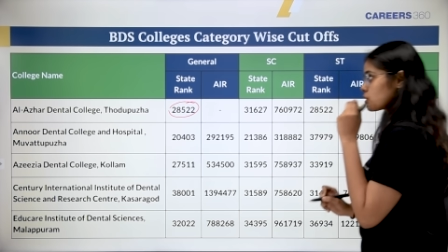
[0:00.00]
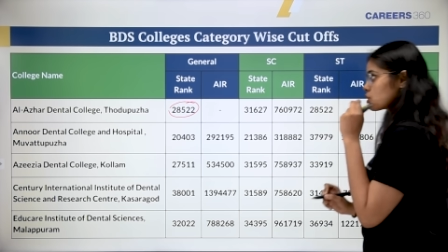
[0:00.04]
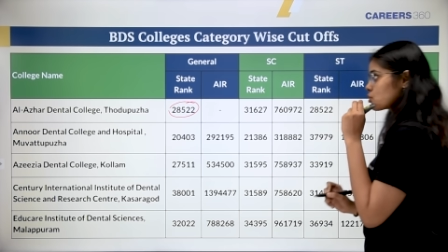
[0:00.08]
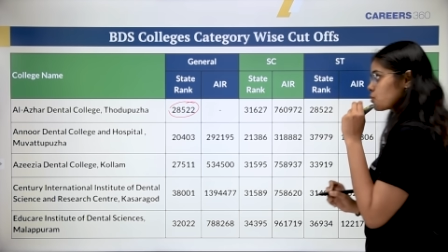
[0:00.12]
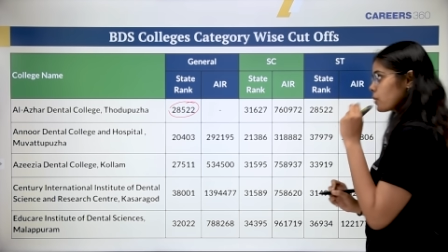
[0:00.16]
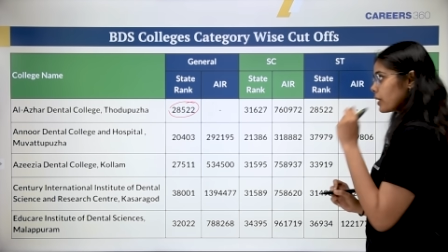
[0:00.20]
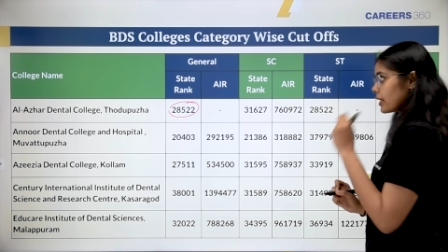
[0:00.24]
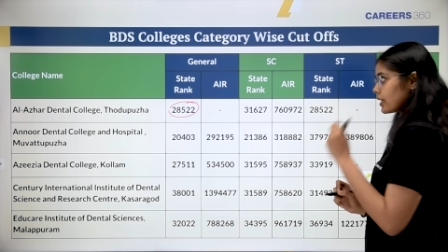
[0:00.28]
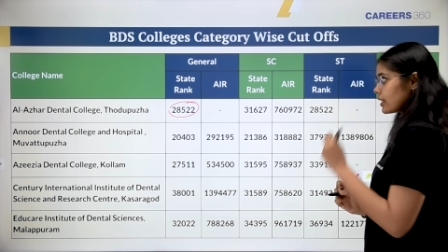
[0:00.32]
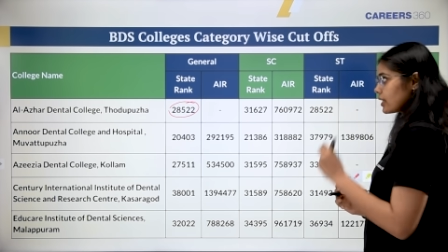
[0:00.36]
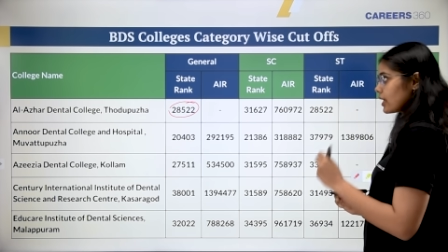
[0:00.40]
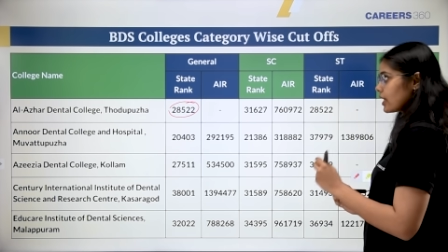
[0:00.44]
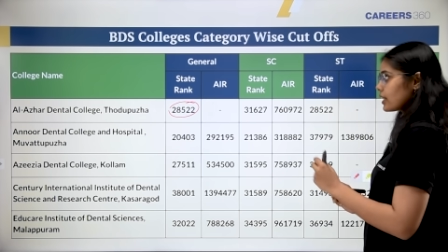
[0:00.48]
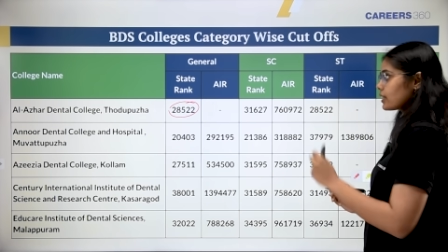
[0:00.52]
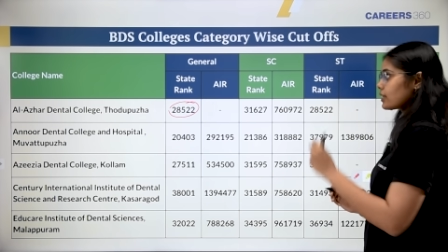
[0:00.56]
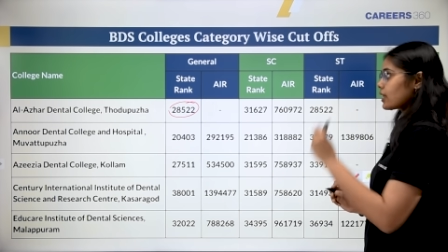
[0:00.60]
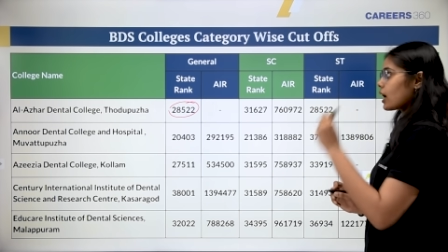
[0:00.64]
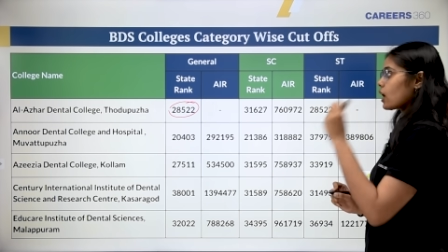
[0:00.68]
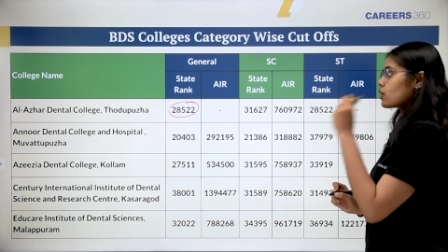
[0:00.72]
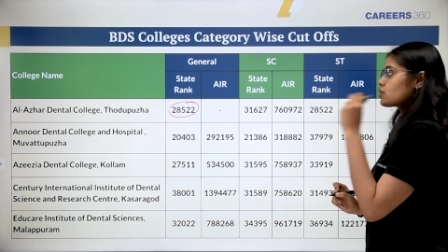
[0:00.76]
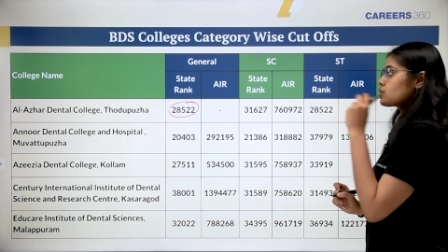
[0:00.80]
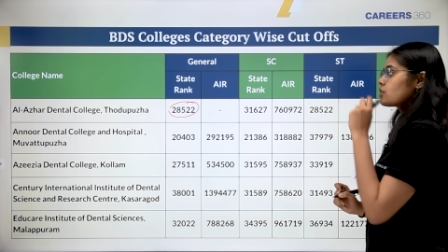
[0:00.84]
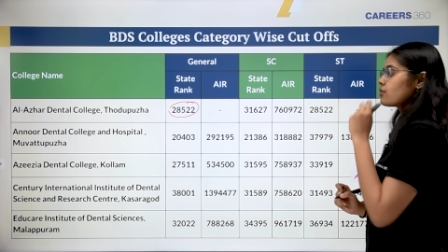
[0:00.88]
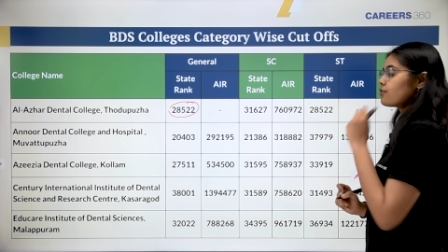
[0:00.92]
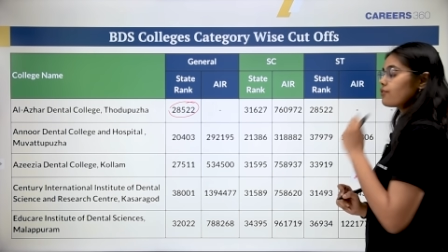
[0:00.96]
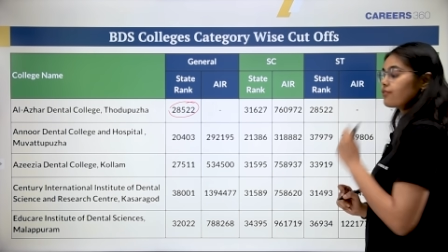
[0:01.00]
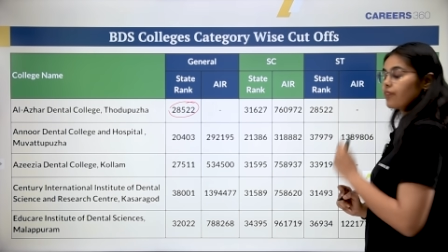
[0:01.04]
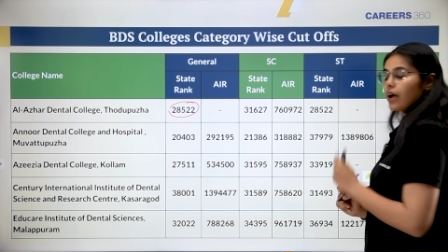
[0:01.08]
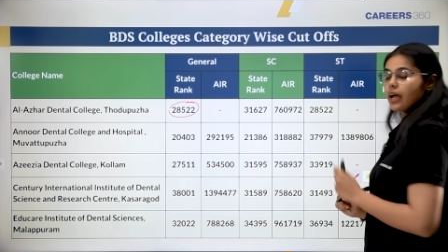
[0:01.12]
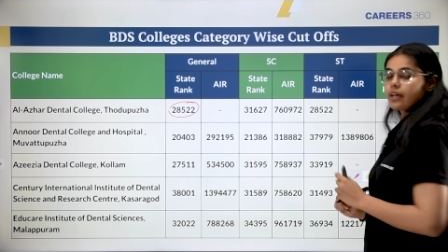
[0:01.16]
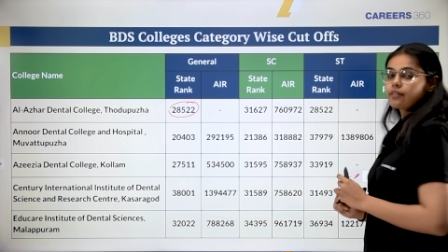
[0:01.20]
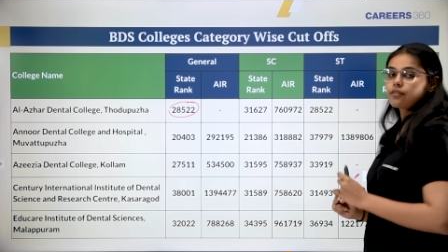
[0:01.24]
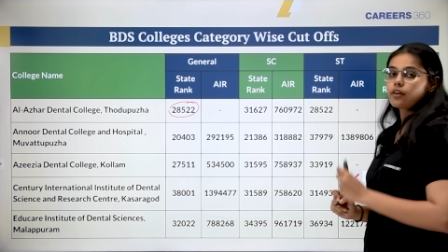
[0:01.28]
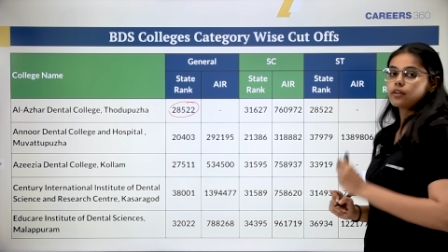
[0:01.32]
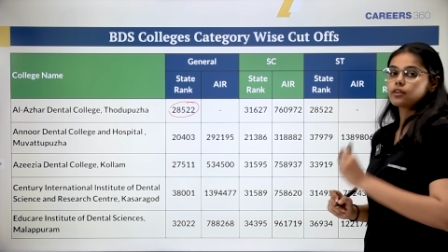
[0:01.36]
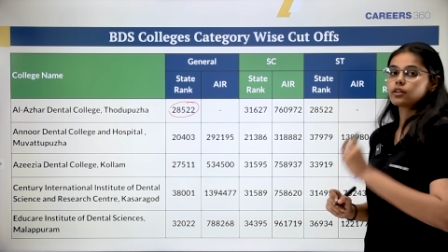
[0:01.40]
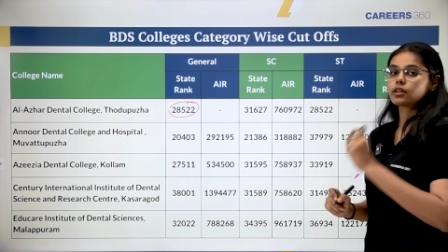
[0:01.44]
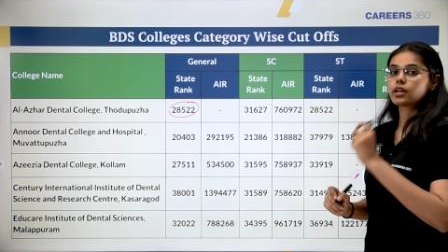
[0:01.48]
was
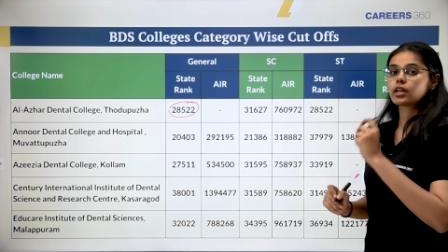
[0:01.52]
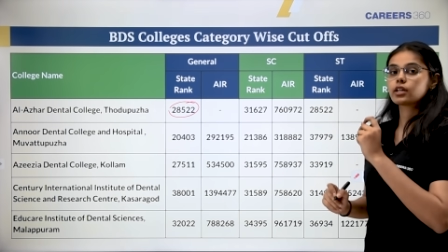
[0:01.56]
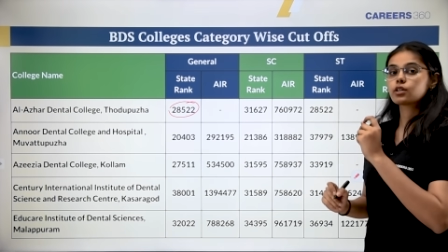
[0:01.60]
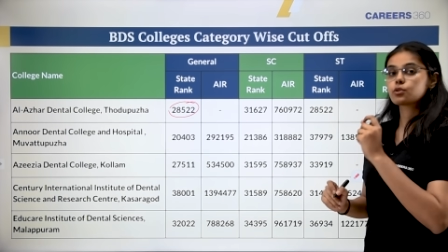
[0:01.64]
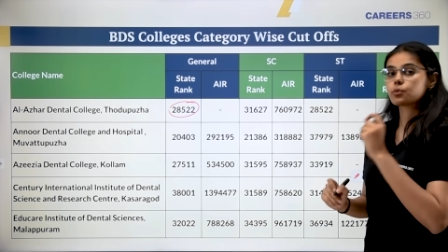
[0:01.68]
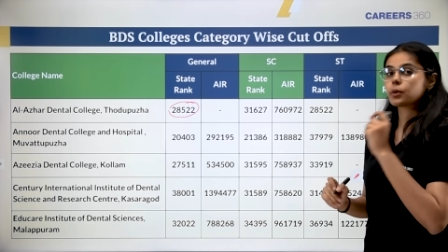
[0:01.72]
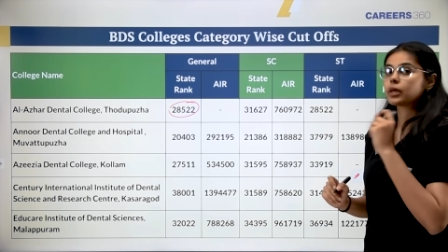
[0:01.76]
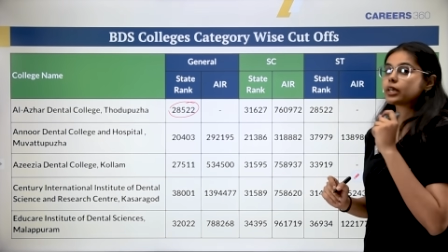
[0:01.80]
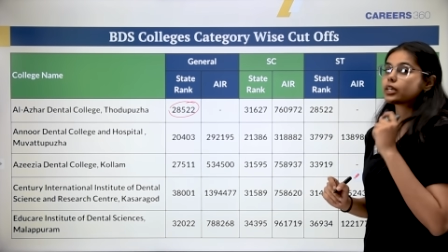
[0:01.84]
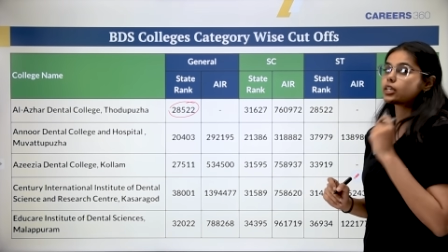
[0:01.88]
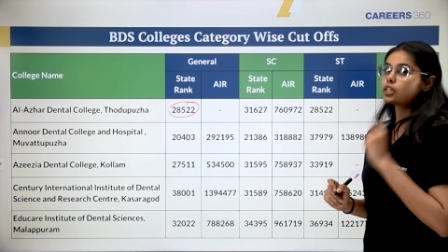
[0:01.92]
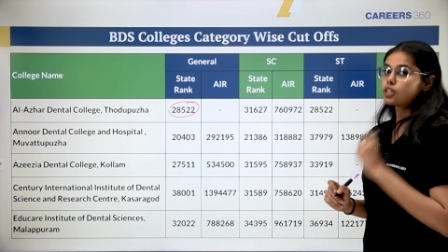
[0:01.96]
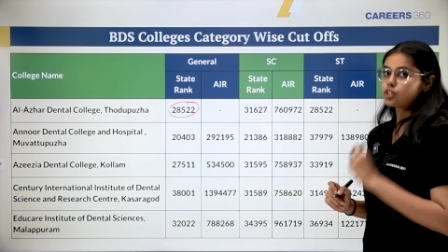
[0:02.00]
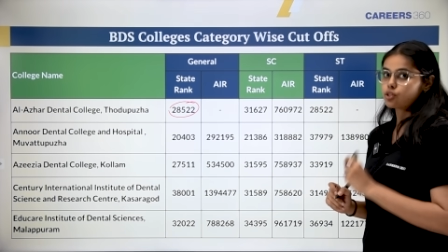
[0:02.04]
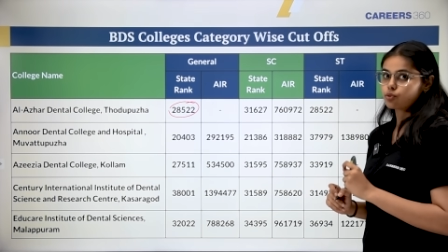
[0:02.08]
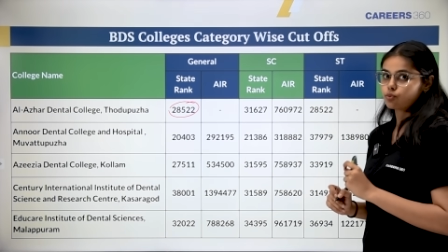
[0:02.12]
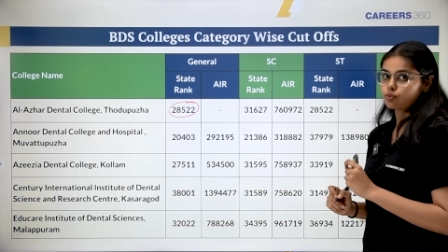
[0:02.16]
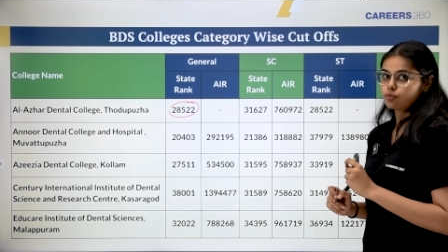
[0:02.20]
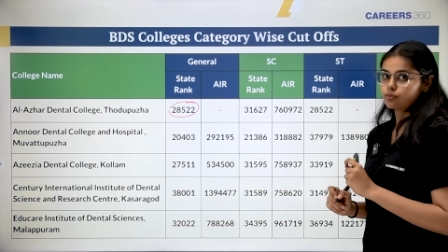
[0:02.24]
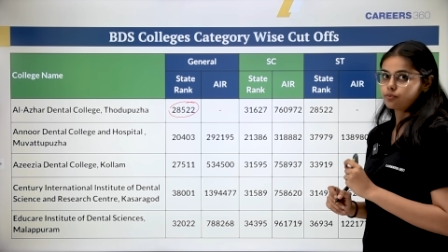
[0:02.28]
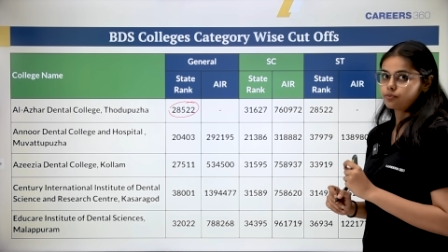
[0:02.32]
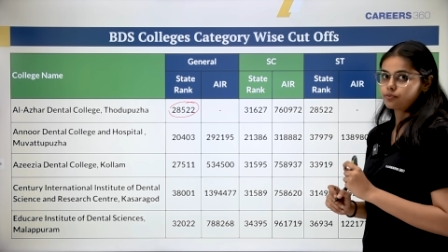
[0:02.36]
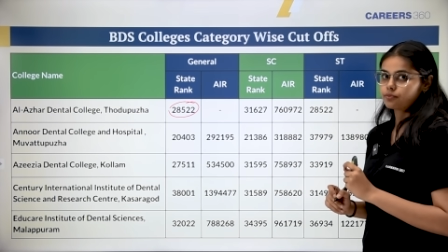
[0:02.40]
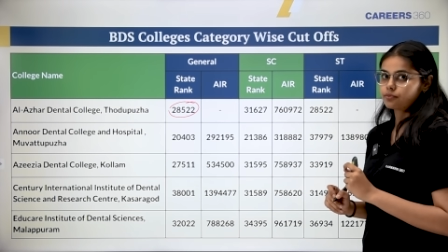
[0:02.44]
28,522.